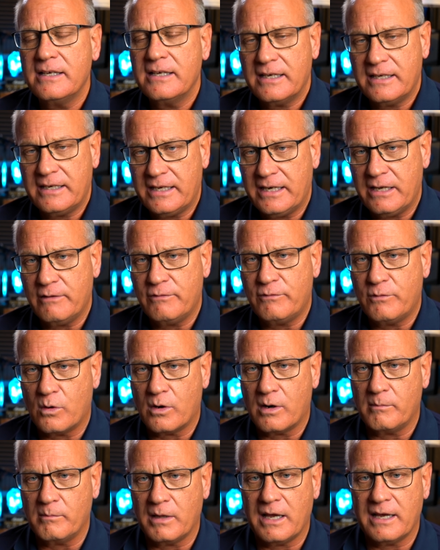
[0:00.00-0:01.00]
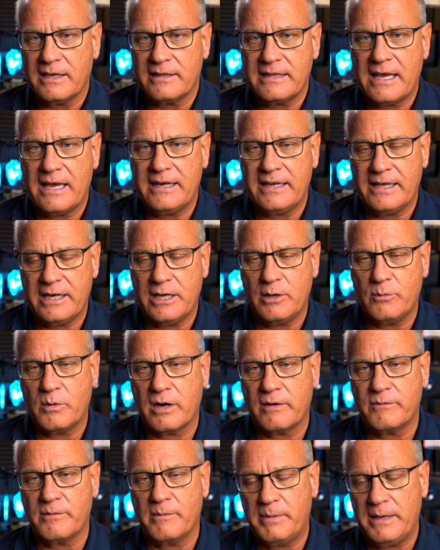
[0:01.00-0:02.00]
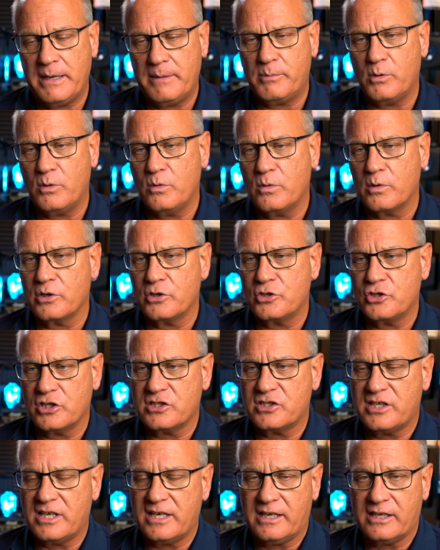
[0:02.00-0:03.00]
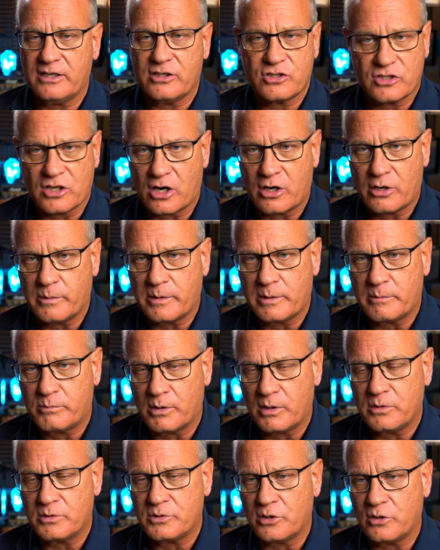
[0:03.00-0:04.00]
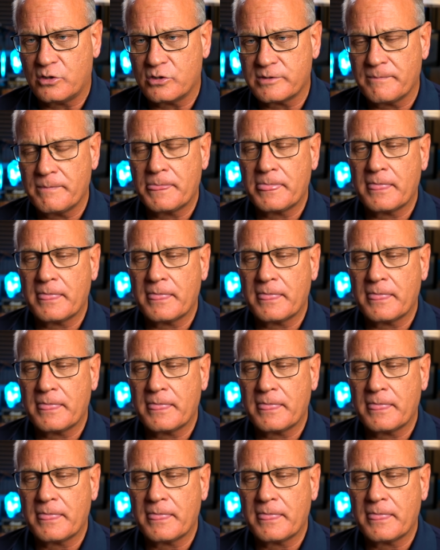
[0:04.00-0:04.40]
in any forum like that, anywhere from people who are just getting started with Pro Tools